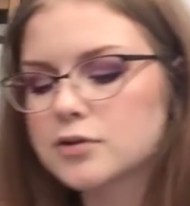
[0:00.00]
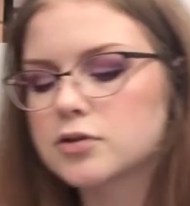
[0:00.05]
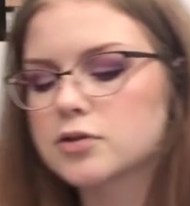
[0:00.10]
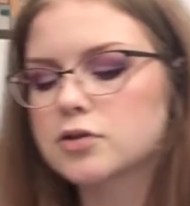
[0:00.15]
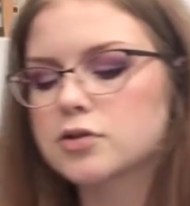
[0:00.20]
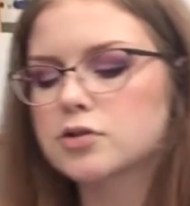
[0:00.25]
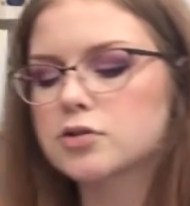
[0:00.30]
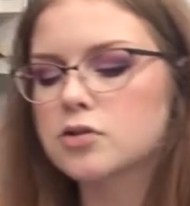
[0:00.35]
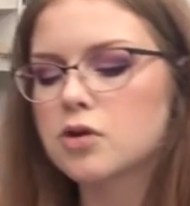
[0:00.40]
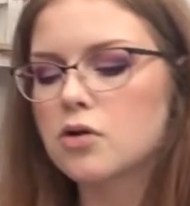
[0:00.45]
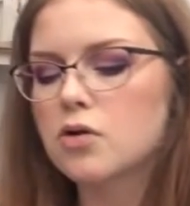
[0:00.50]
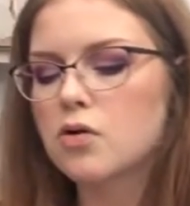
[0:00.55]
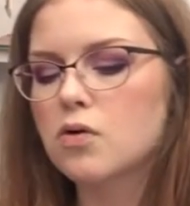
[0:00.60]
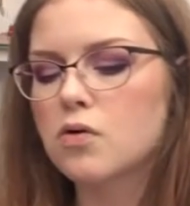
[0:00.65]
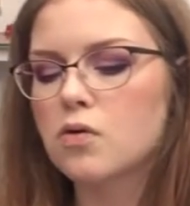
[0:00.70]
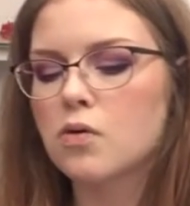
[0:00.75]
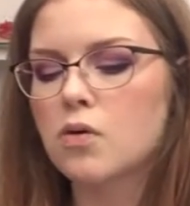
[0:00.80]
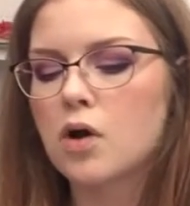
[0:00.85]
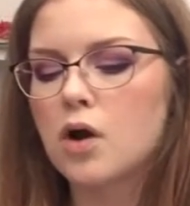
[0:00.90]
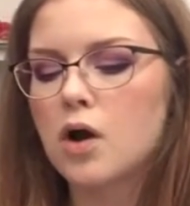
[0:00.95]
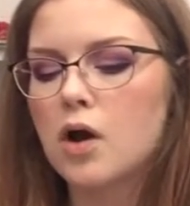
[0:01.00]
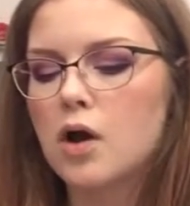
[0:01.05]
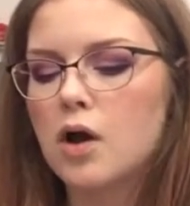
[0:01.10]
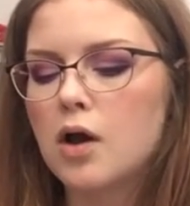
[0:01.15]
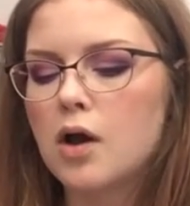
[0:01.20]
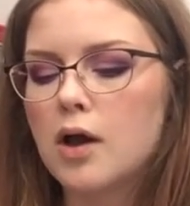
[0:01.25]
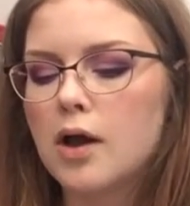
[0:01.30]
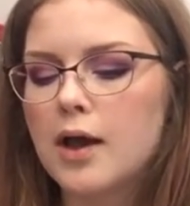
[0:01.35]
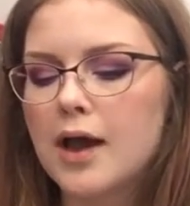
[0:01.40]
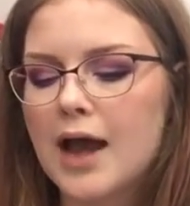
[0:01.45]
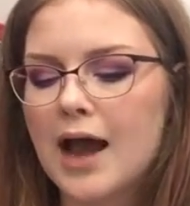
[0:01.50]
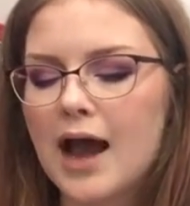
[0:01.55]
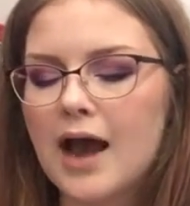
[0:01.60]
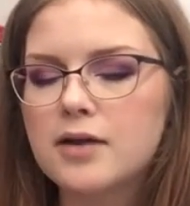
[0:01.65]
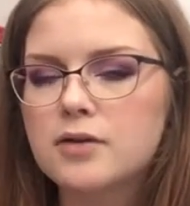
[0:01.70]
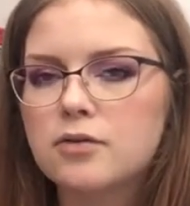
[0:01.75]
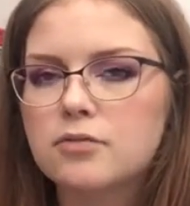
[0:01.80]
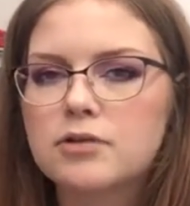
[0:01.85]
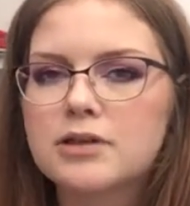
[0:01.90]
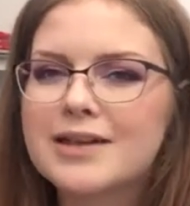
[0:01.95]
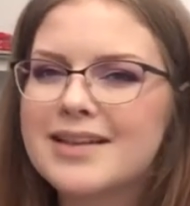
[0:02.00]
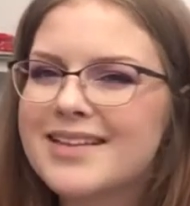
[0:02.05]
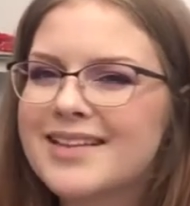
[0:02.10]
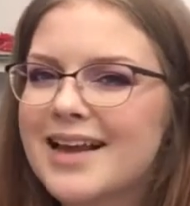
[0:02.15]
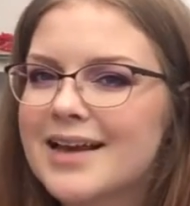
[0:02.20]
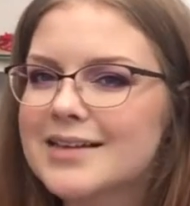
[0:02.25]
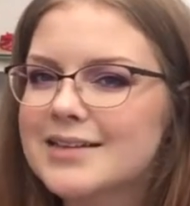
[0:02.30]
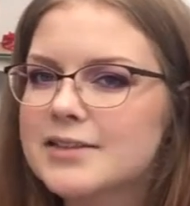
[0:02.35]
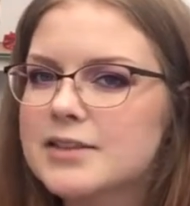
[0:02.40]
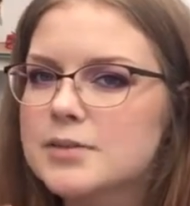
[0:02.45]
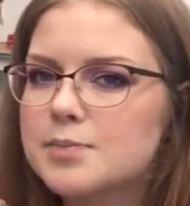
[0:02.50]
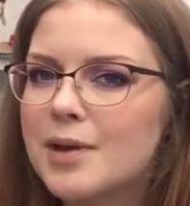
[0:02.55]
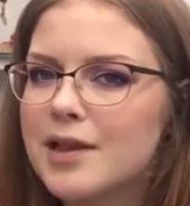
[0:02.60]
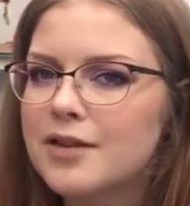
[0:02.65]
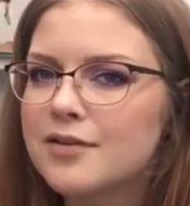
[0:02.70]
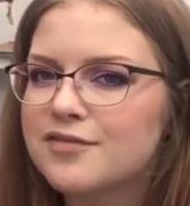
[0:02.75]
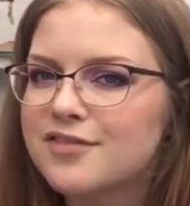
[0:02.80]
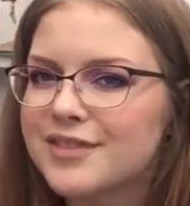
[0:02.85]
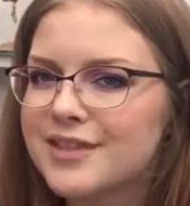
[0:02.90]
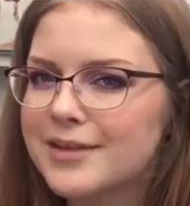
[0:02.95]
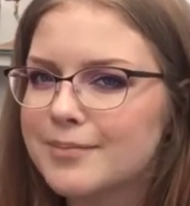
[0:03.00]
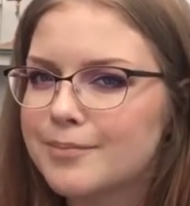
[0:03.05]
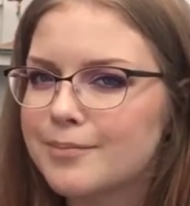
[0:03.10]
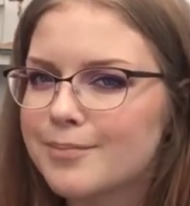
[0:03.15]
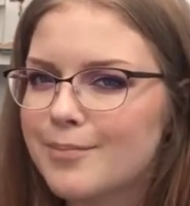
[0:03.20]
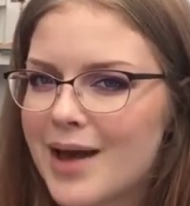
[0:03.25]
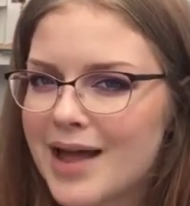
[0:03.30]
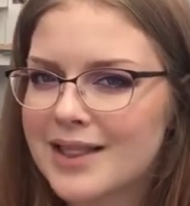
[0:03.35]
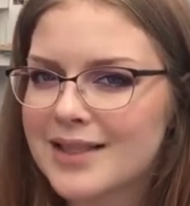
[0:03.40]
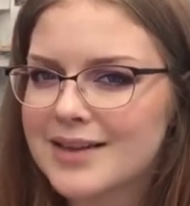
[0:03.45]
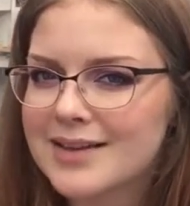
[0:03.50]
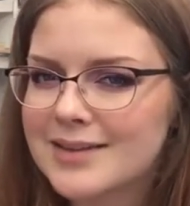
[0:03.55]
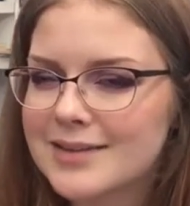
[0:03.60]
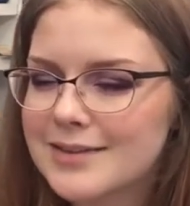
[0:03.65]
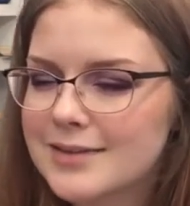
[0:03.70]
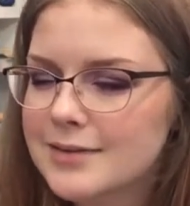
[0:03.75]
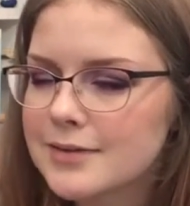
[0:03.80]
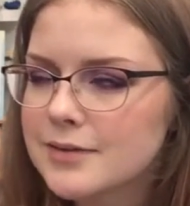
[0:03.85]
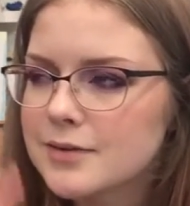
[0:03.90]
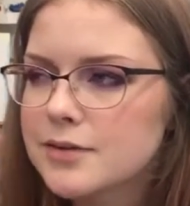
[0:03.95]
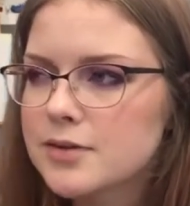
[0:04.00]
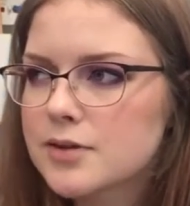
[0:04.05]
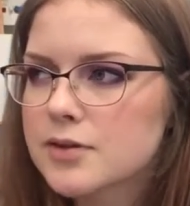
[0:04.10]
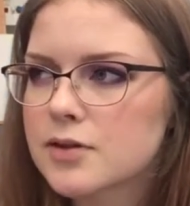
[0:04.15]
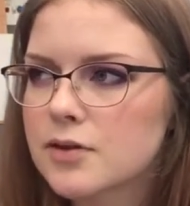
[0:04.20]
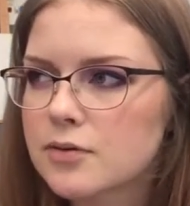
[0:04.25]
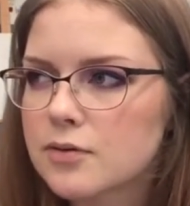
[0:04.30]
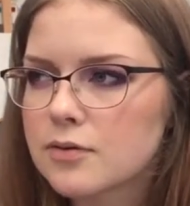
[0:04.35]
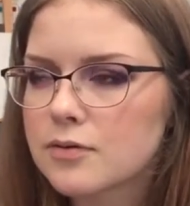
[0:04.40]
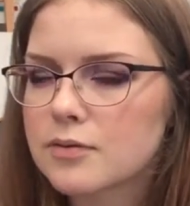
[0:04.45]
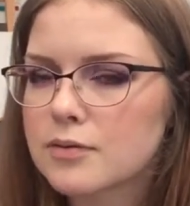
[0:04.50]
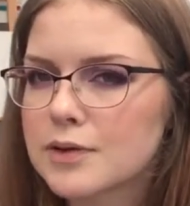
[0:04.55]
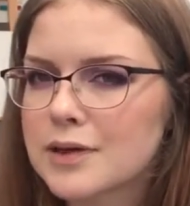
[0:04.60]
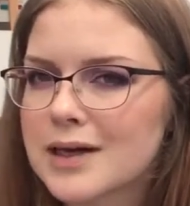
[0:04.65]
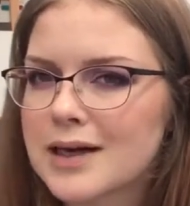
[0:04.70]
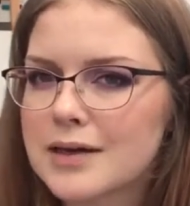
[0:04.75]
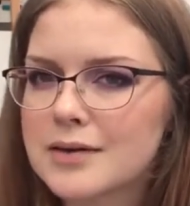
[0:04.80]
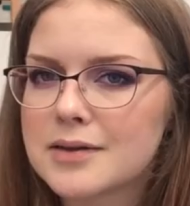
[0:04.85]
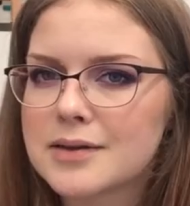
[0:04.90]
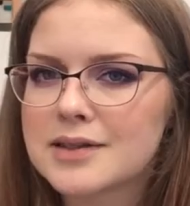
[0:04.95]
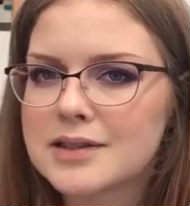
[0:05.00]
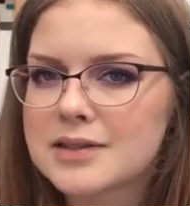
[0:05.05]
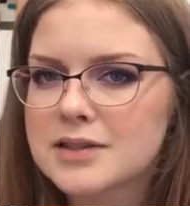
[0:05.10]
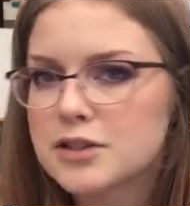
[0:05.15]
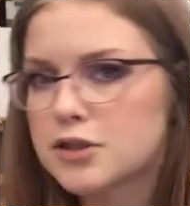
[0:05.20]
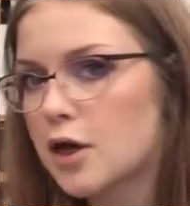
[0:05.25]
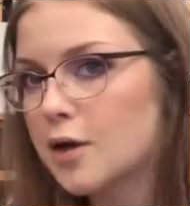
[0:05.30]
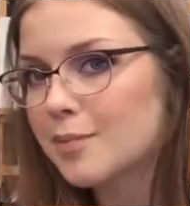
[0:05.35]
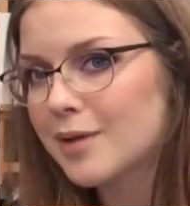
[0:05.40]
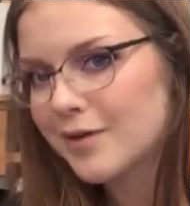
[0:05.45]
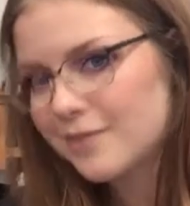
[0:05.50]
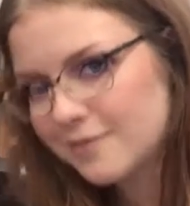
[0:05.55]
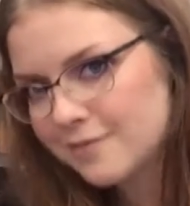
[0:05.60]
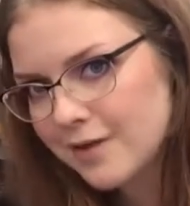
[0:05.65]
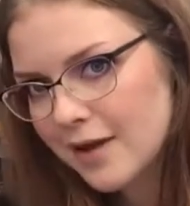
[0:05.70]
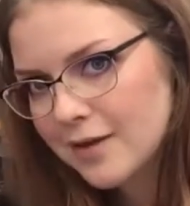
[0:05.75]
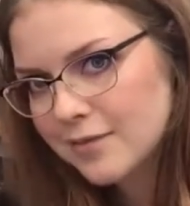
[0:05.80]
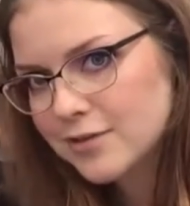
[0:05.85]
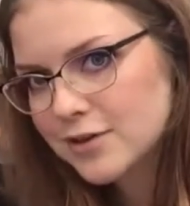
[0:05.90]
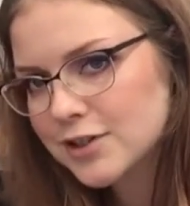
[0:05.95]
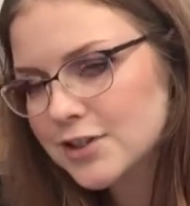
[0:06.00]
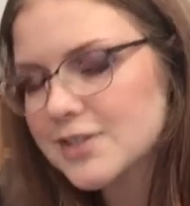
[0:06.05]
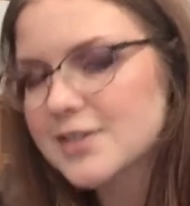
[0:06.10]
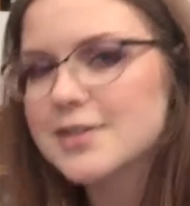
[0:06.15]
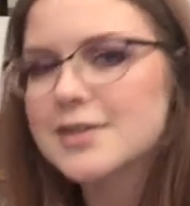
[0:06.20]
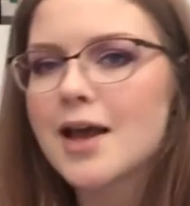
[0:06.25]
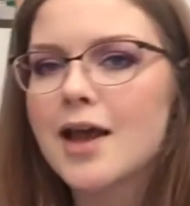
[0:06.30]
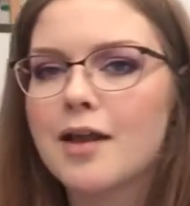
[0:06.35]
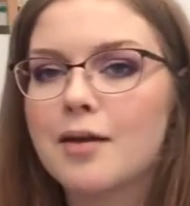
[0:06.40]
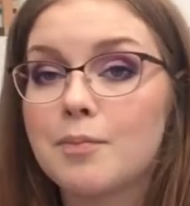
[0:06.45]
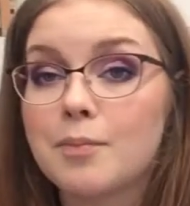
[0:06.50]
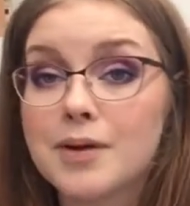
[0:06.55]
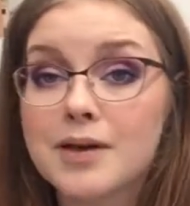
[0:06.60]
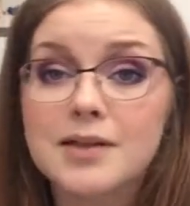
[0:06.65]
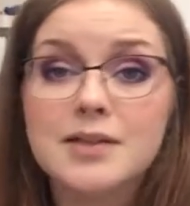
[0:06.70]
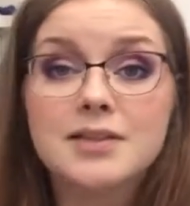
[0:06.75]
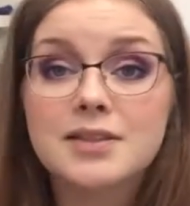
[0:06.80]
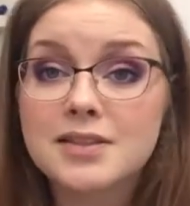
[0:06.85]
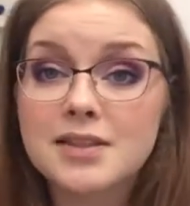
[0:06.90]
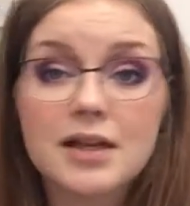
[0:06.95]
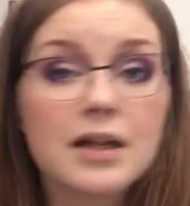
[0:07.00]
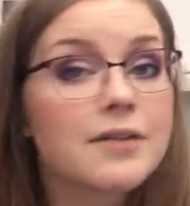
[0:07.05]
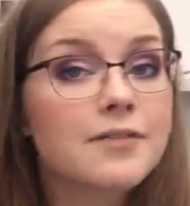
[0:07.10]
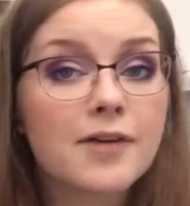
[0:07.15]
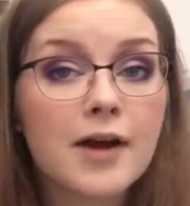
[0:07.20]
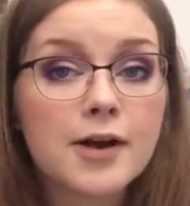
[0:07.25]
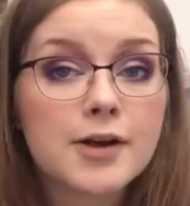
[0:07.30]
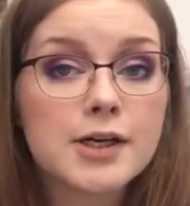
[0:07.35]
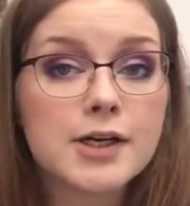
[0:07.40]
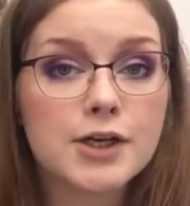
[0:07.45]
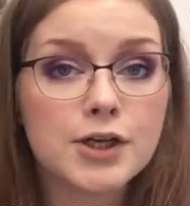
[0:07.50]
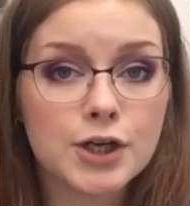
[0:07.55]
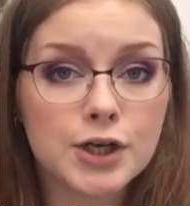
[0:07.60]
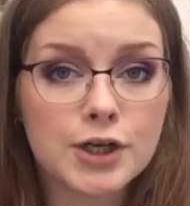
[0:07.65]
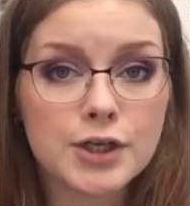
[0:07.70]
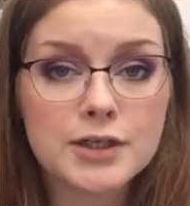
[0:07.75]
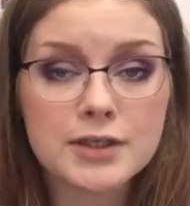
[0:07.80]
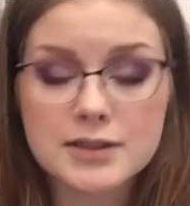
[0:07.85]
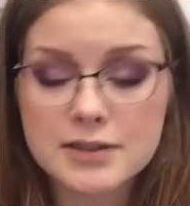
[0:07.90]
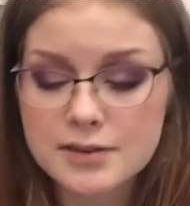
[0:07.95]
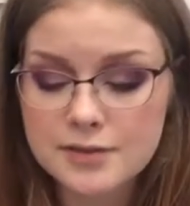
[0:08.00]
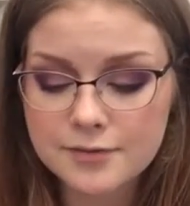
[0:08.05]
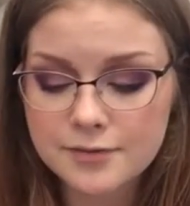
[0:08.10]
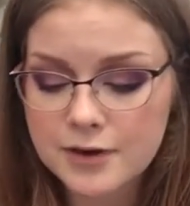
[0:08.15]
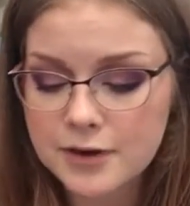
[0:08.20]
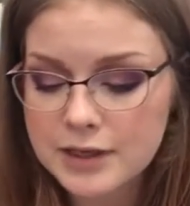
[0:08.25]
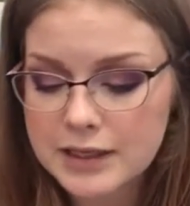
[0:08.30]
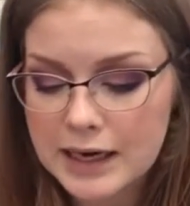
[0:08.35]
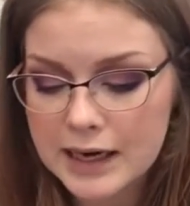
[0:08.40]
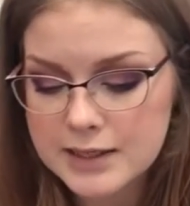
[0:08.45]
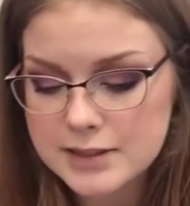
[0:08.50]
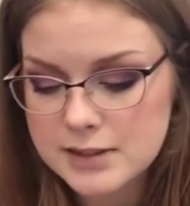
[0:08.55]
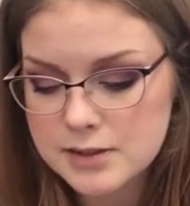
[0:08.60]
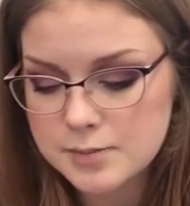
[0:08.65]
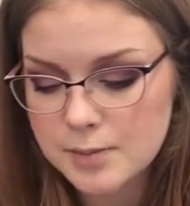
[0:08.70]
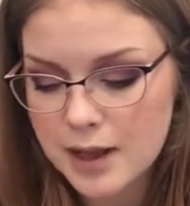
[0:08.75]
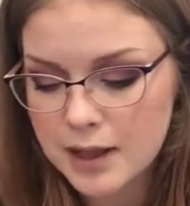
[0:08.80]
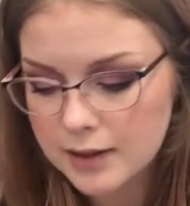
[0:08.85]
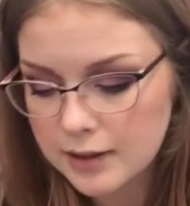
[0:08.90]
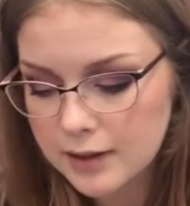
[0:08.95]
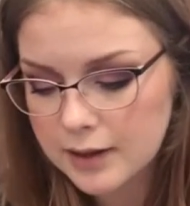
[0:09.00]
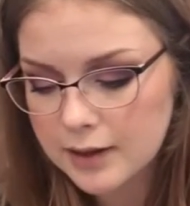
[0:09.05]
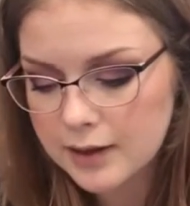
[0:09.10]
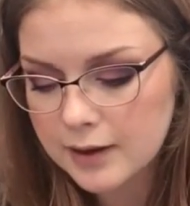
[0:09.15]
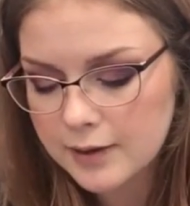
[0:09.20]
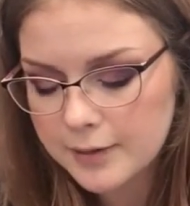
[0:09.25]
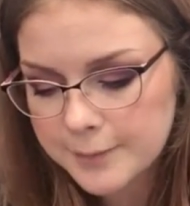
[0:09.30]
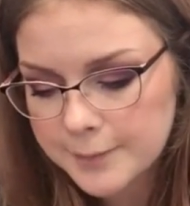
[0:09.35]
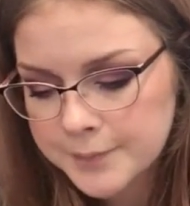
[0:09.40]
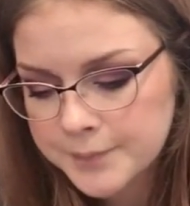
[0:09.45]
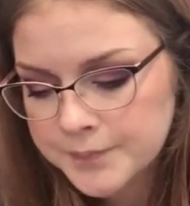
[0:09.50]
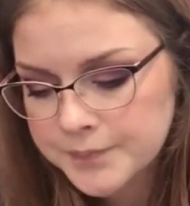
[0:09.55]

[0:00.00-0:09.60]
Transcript: So I don't really like the smell of melon, so it's not my favorite scent, but it's still very good. It's a very nice smell. Like,